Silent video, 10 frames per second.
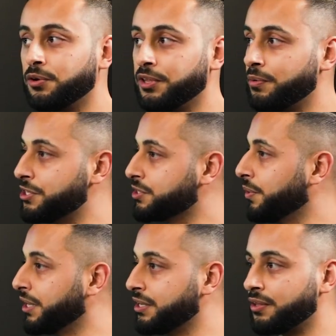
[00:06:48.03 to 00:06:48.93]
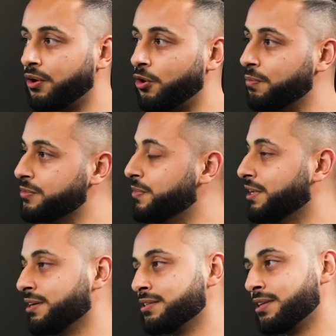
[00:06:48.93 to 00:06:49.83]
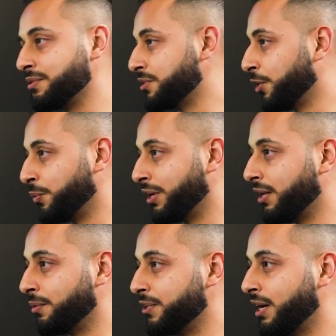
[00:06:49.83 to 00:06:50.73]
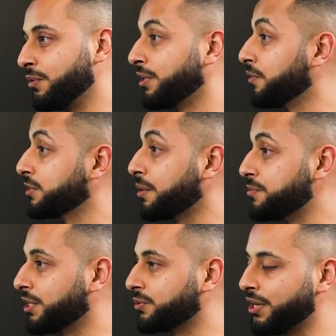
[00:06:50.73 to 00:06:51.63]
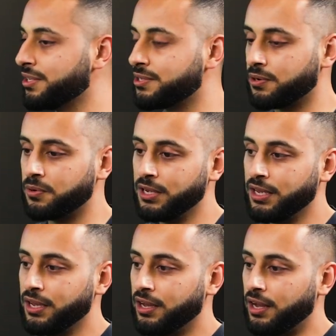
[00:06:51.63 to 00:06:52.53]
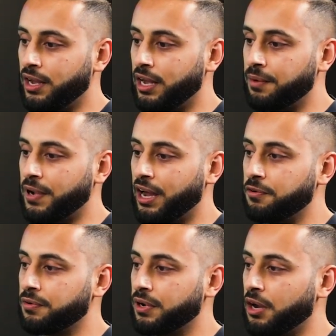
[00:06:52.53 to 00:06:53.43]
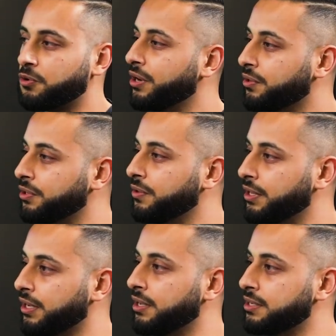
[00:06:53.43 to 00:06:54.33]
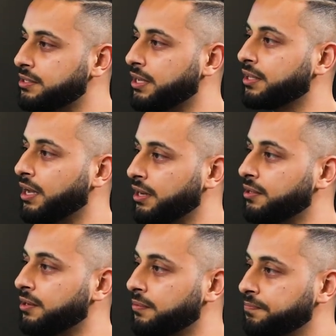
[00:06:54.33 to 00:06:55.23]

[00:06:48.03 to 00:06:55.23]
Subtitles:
they were just going into the homes because that was the only way to get them done without subjects, right? So, how critical do you think it is to get that in there?